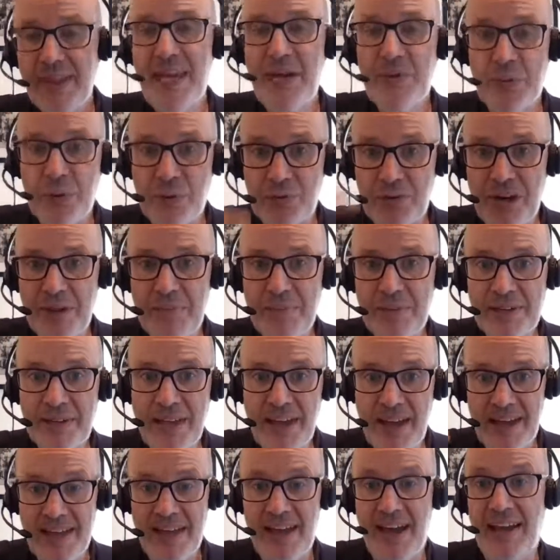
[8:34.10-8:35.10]
it will
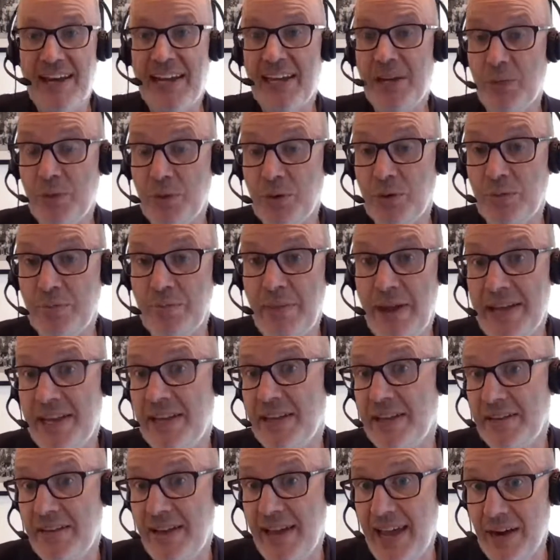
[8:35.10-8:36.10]
replicate and it will
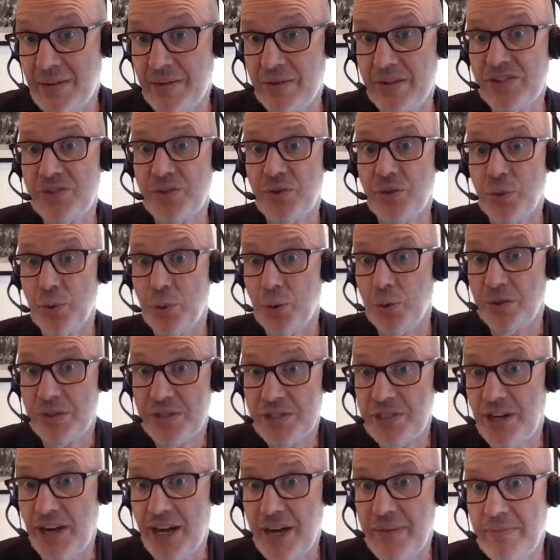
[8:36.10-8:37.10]
make errors all the
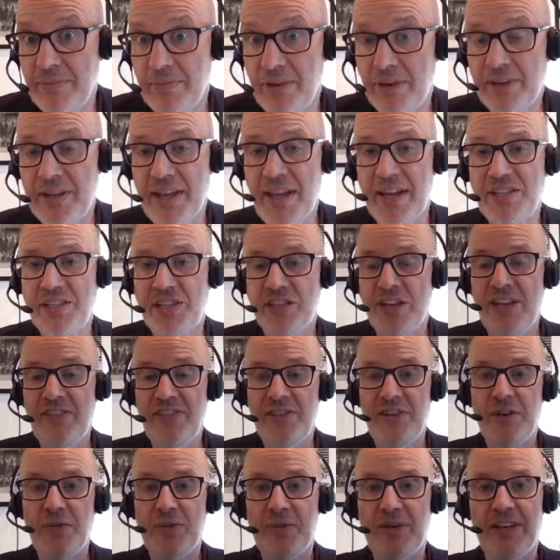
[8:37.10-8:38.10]
time. Okay, so
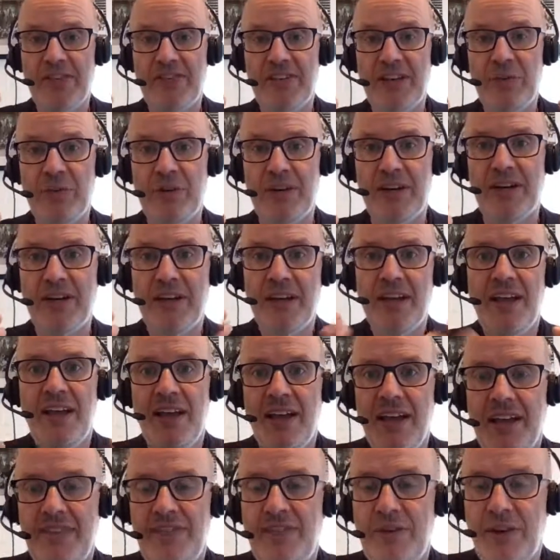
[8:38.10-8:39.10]
if you
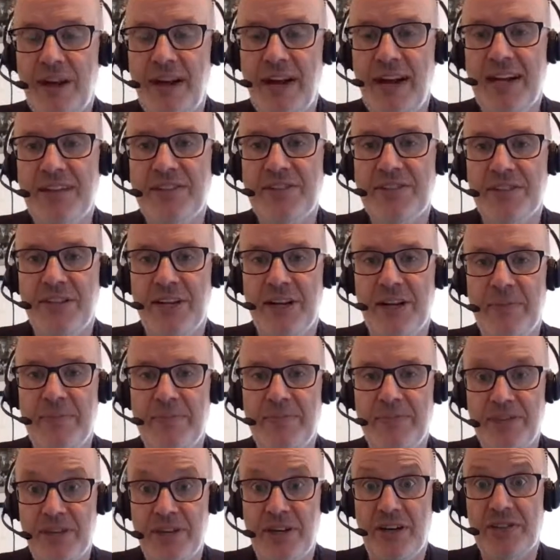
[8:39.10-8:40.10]
had
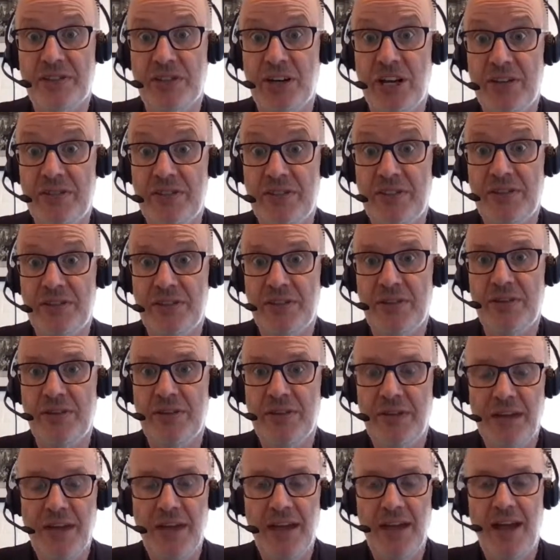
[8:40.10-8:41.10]
SARS-CoV-2
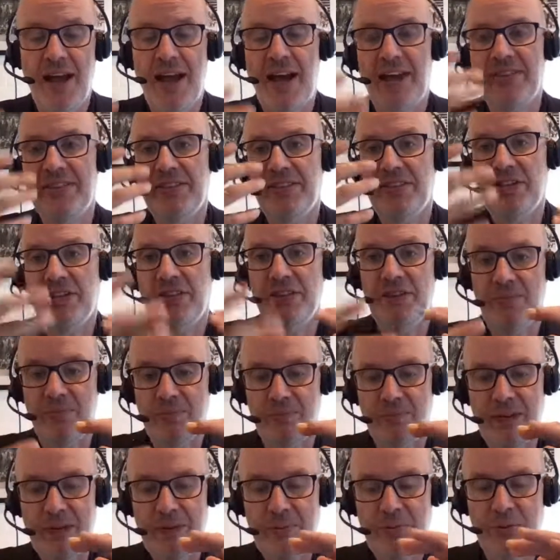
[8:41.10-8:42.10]
and
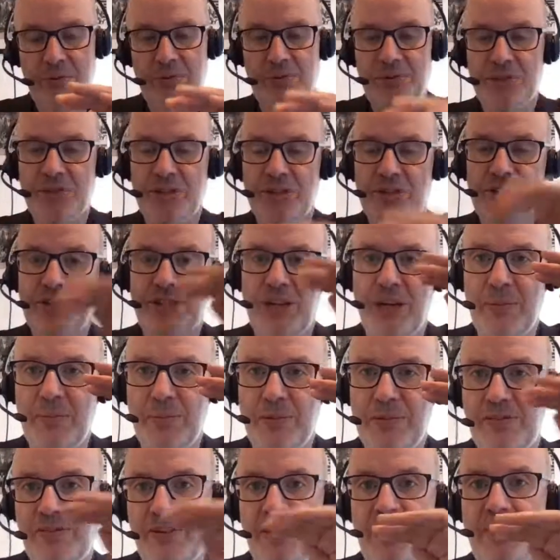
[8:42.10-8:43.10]
people took
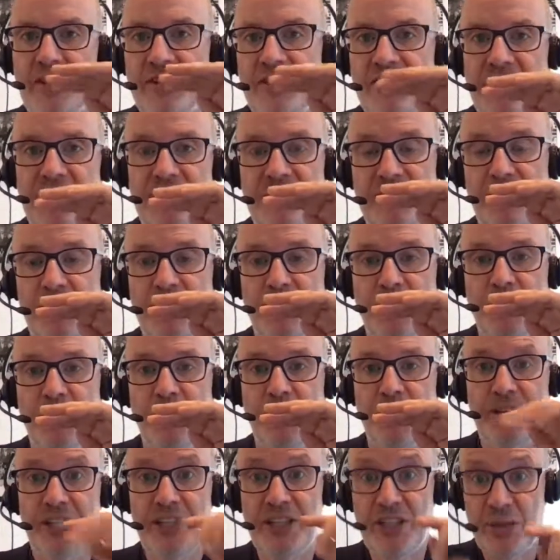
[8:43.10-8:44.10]
sample of viruses from your
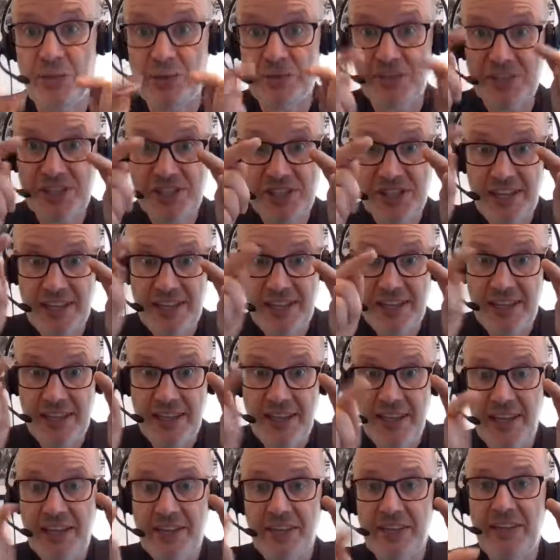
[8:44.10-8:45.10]
body, you would
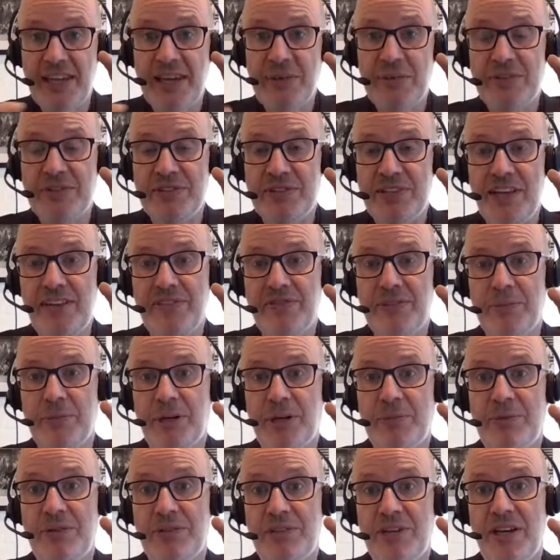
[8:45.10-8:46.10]
see that they would differ
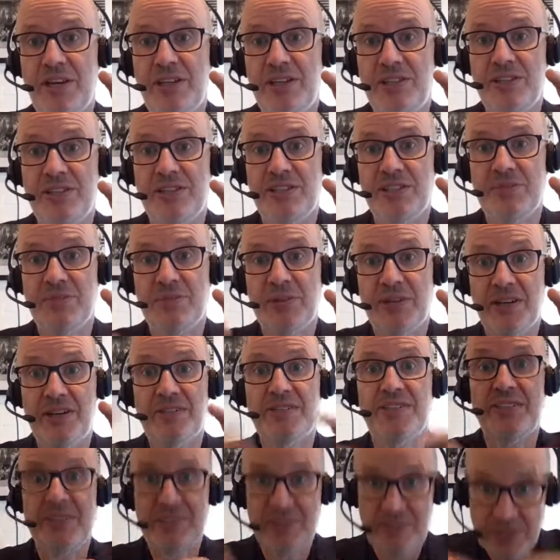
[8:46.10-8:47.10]
by mutations
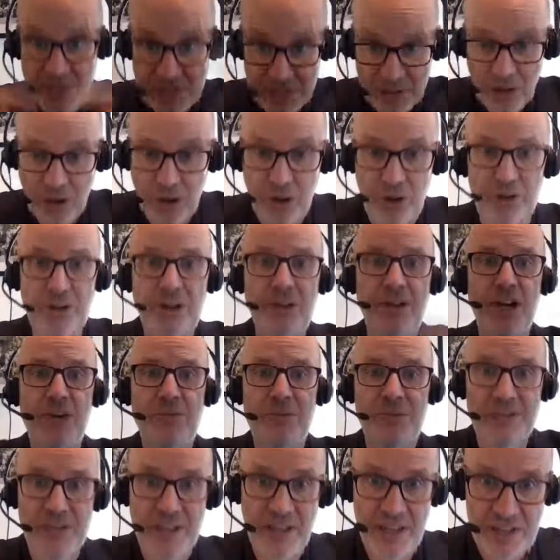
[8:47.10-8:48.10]
because this ongoing
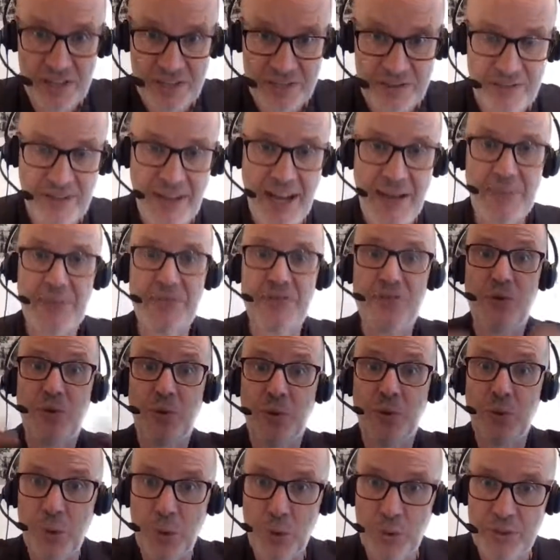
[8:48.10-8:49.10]
mutation happens
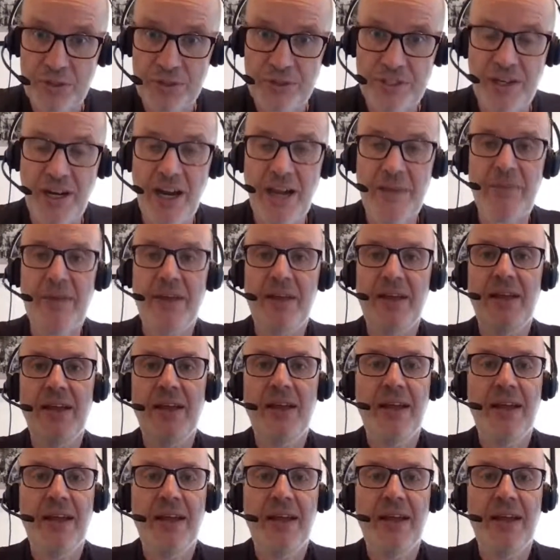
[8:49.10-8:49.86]
all the time.